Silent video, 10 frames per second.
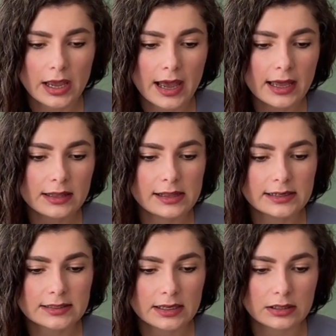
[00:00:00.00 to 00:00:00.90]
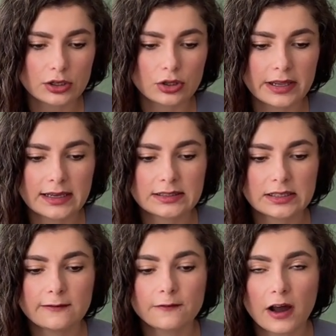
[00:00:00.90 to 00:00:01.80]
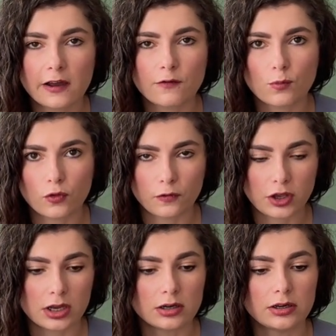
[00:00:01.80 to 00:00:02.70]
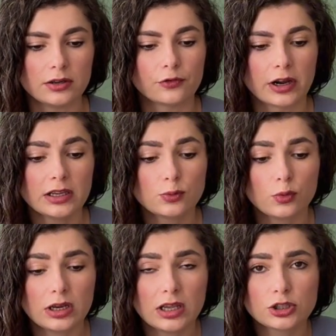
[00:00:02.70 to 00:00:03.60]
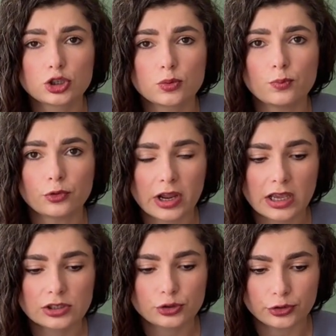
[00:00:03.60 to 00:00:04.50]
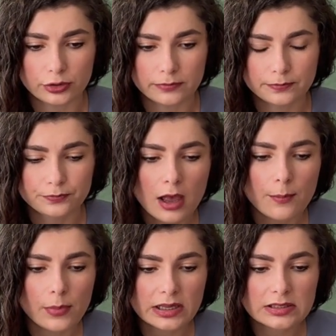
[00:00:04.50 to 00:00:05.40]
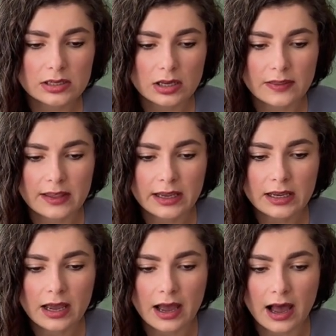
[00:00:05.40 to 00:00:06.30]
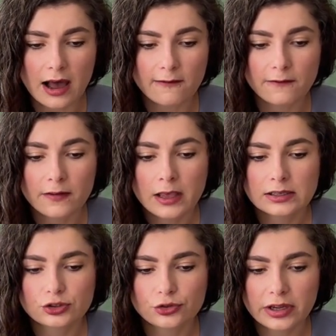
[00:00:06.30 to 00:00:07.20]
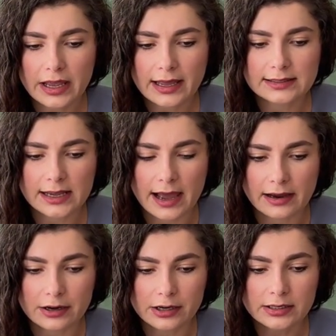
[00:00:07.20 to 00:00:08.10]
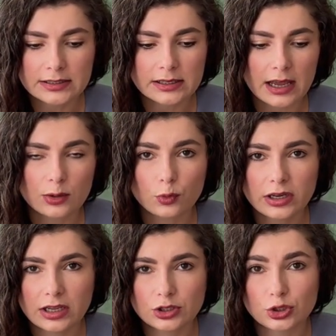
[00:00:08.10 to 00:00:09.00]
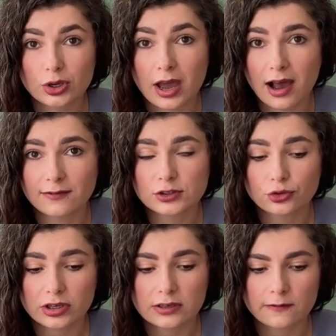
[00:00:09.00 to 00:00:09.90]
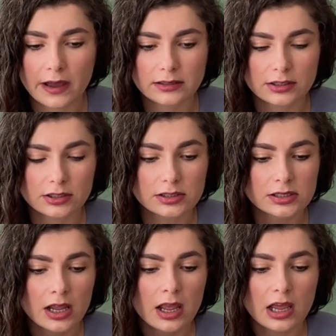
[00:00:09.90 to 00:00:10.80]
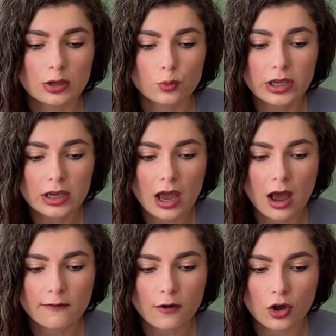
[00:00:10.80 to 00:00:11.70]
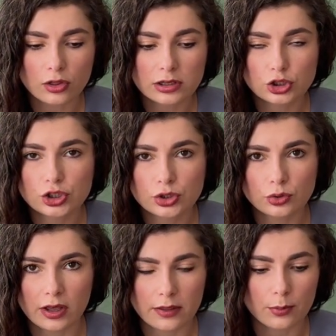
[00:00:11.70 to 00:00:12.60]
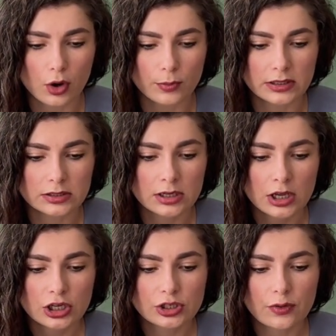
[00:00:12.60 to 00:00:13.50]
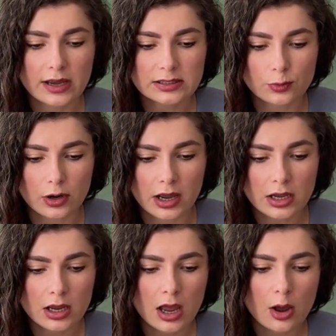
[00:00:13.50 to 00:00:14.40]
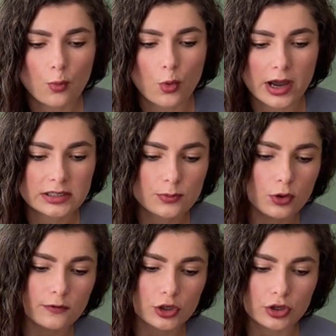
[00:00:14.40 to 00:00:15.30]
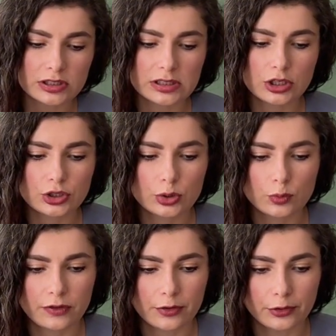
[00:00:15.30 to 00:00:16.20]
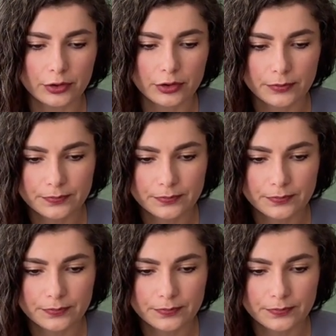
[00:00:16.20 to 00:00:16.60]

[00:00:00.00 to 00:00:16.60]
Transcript: And let's calculate c5 move here, right? We need to break through. But they have 3 attackers and we need to have 3 defenders. And we have only 2 at the moment. So that's why white moved on c2 with the rook.